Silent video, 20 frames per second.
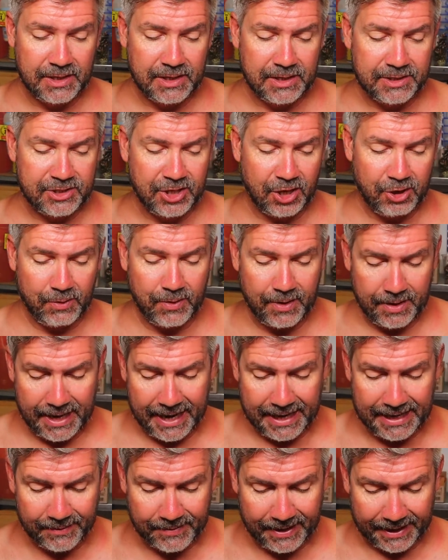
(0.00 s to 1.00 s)
So
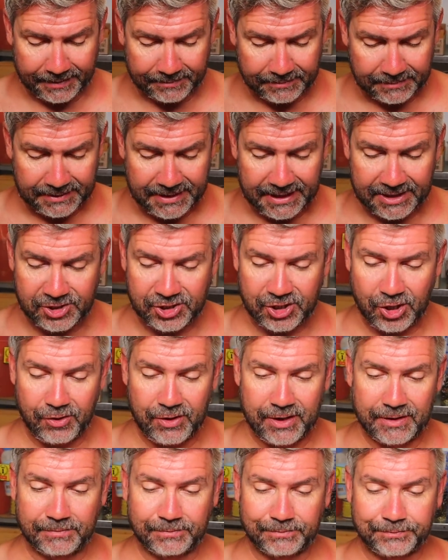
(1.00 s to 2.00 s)
anyway, let's show
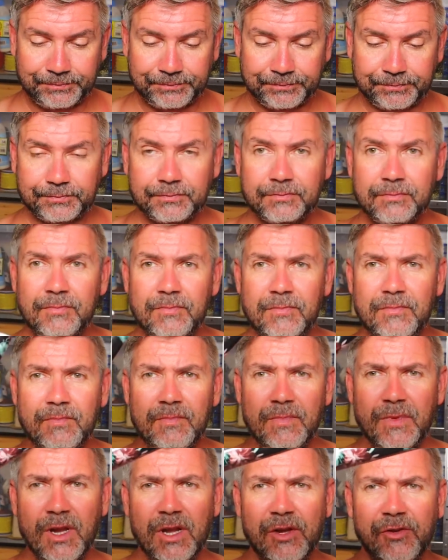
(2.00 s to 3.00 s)
you.
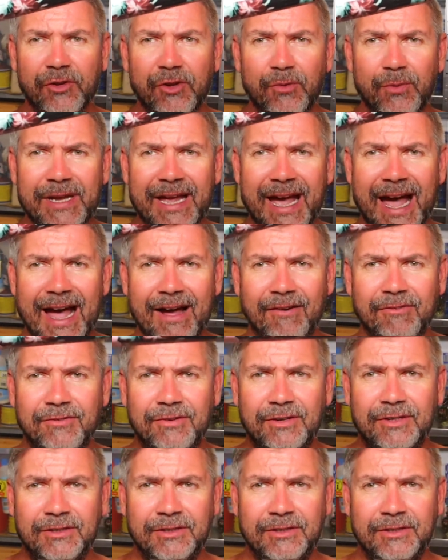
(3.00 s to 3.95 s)
So we have